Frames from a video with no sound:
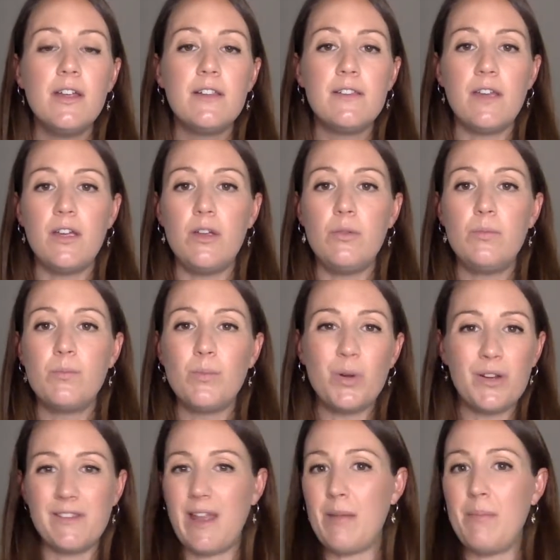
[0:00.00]
So,
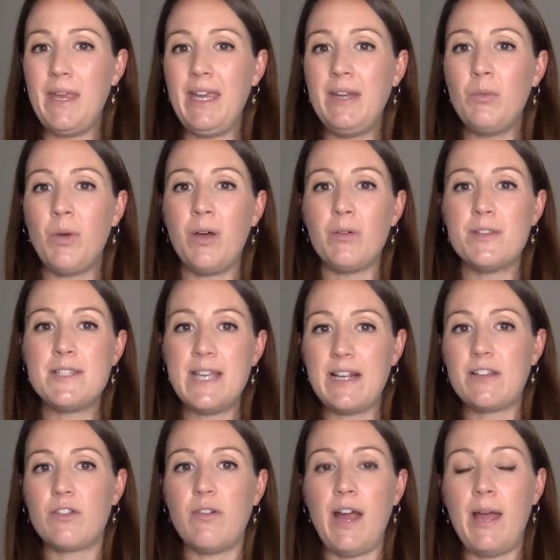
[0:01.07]
what does that mean? Well,
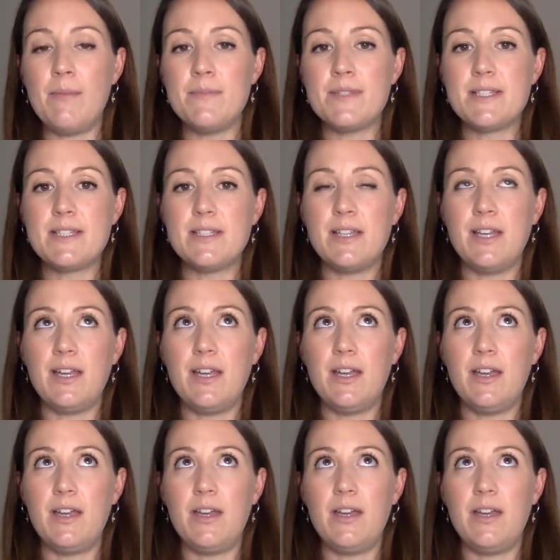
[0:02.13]
six grams
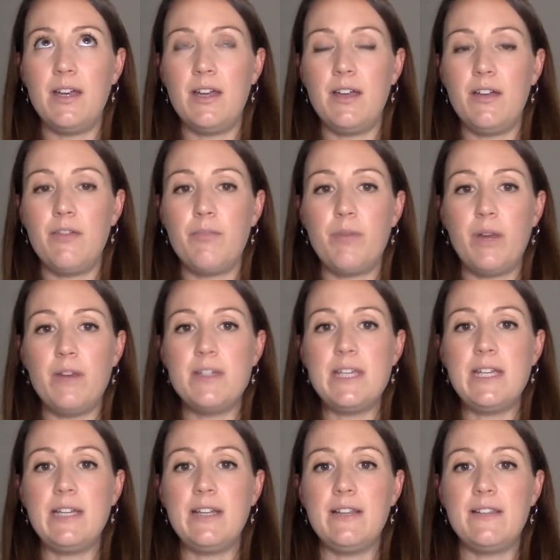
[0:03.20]
uh, of
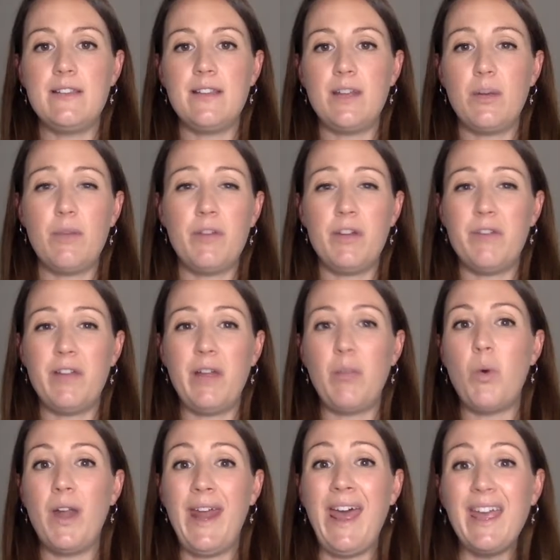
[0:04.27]
protein is equivalent of like
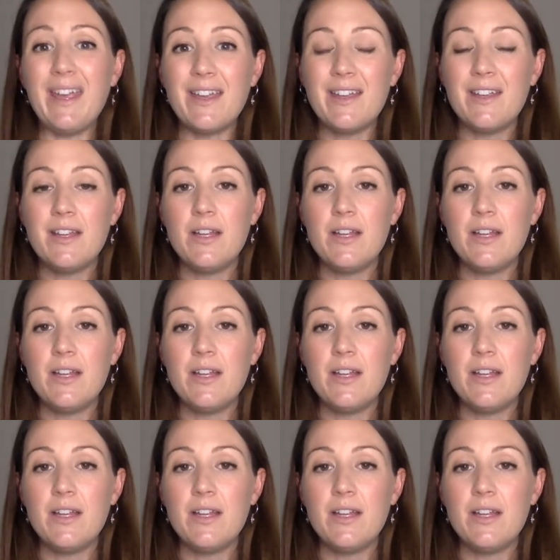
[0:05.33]
one egg.